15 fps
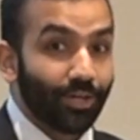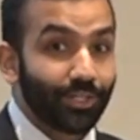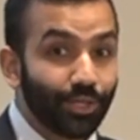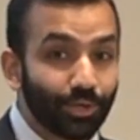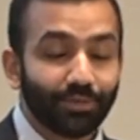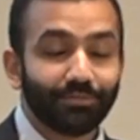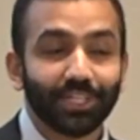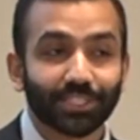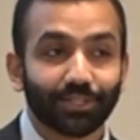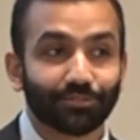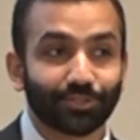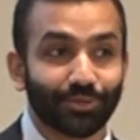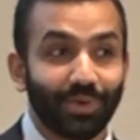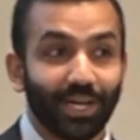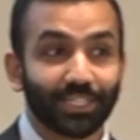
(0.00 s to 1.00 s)
UAVs are of
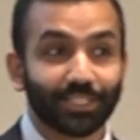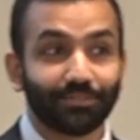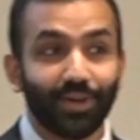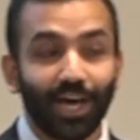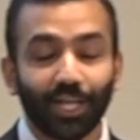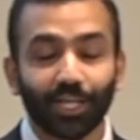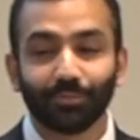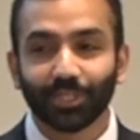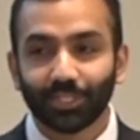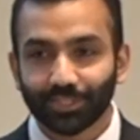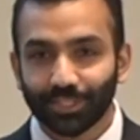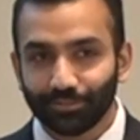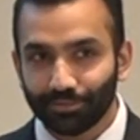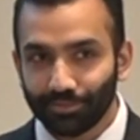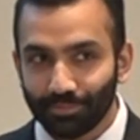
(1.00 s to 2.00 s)
tremendous value, but they
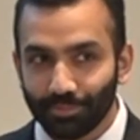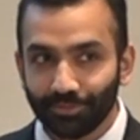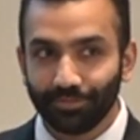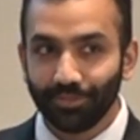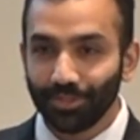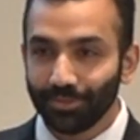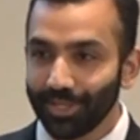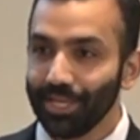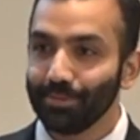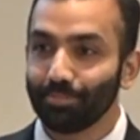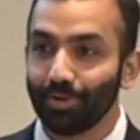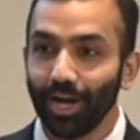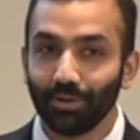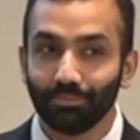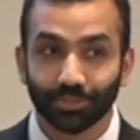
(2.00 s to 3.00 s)
suffer from a few key
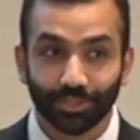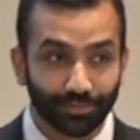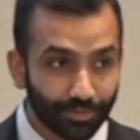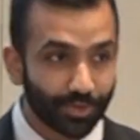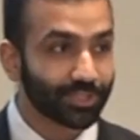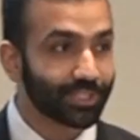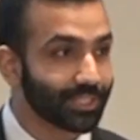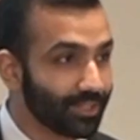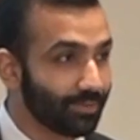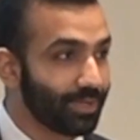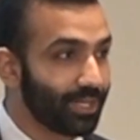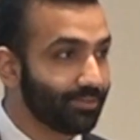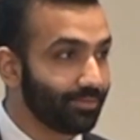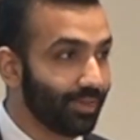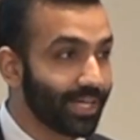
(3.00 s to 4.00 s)
problems. First is
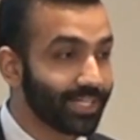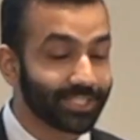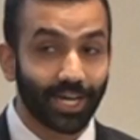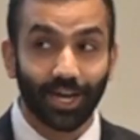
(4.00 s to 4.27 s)
limited flight